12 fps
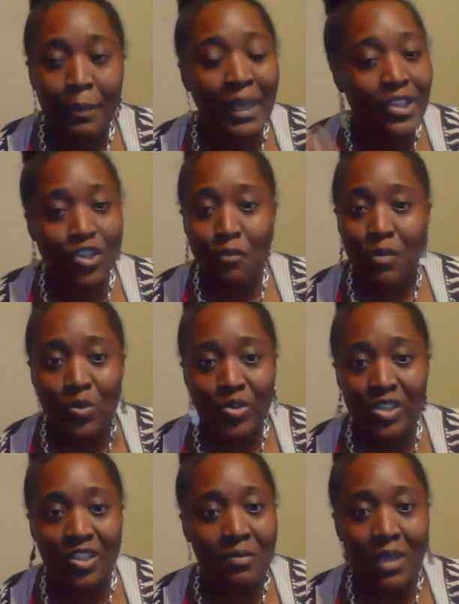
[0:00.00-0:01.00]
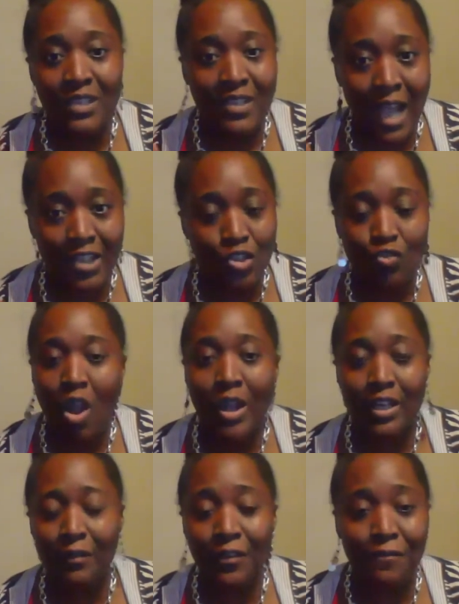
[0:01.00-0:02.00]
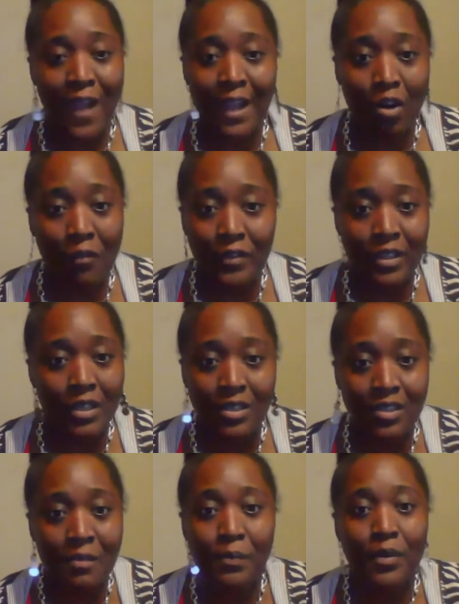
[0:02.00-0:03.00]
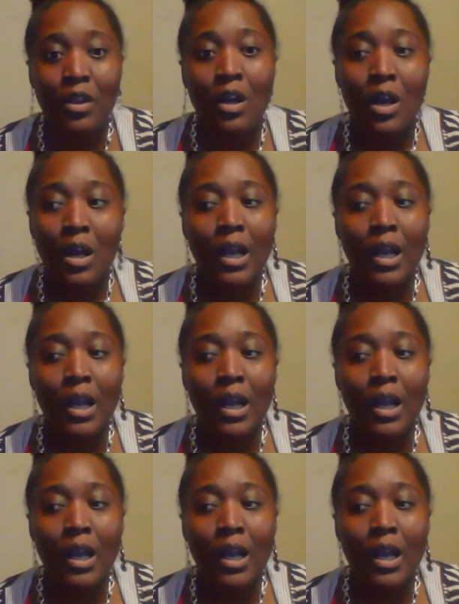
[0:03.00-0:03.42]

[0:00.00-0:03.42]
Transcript: because your immune system is not strong enough to fight off a, a simple